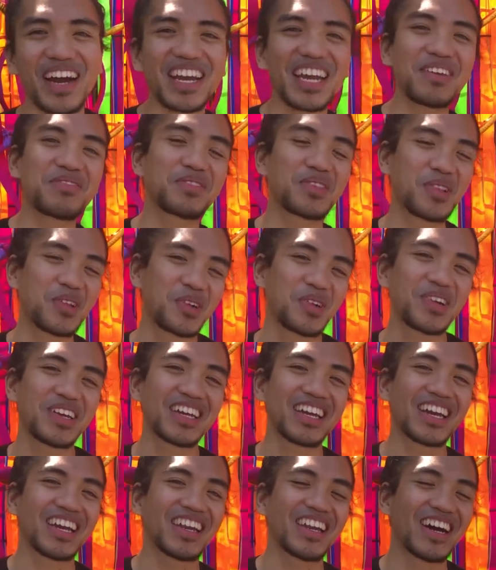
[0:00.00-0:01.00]
my name's Louie,
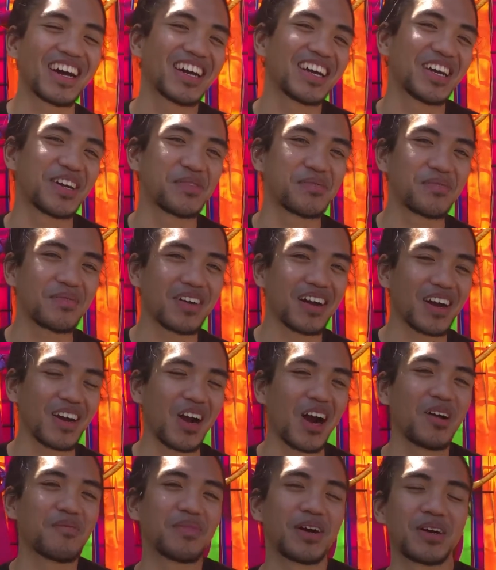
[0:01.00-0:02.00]
and I am a
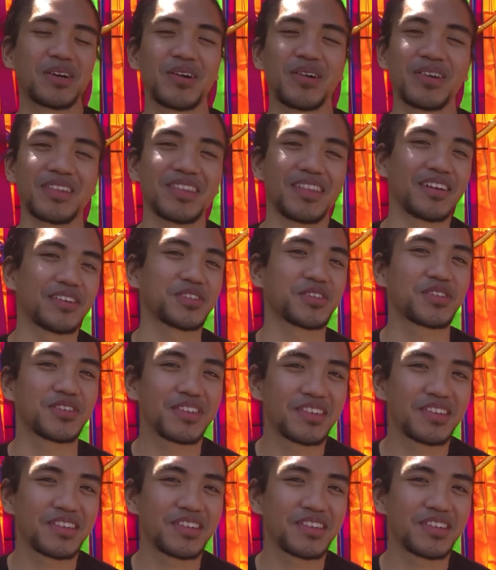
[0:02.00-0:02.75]
compounder in Lush.